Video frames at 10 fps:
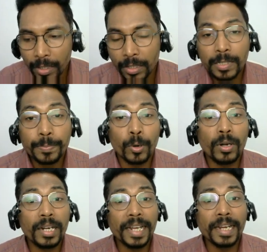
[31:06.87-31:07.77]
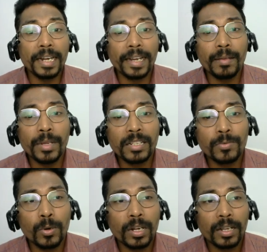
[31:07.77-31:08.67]
Spontaneity means
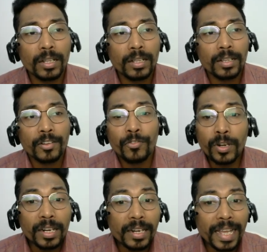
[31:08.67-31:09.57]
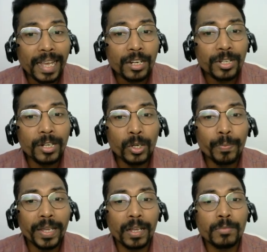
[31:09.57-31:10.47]
what? For a reaction to
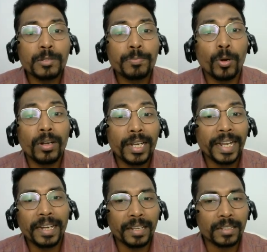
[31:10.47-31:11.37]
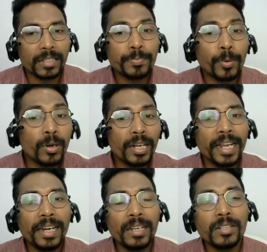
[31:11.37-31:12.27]
become spontaneous.
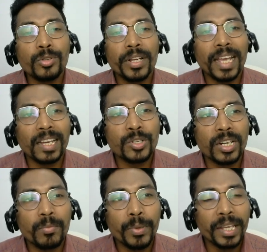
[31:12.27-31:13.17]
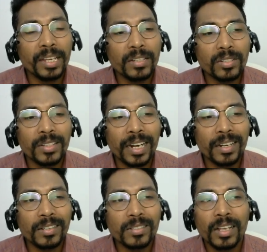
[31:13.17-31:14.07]
Spontaneous reaction means that
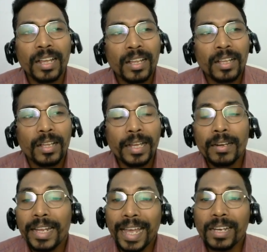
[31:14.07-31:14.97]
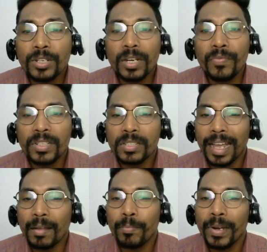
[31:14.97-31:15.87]
is a reaction which is
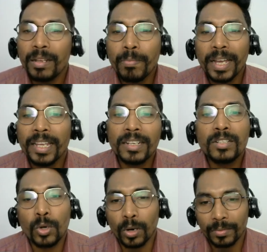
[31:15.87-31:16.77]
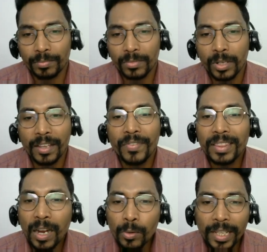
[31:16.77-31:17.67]
happening by its own. Okay,
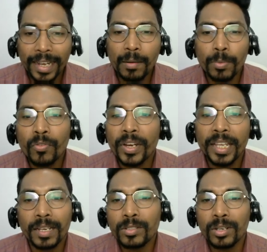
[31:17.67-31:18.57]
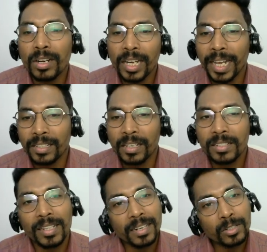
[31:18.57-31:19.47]
without the help of any external
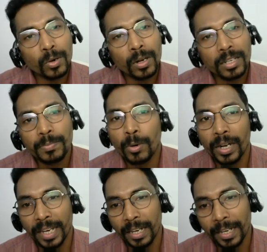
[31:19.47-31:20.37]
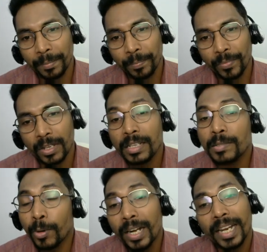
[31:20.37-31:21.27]
agency. That is called spontaneity. A
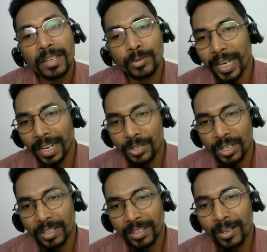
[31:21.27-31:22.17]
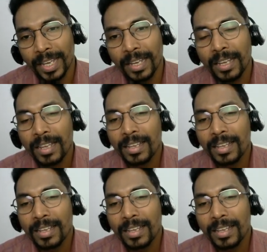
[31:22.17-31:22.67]
spontaneous reaction. Okay.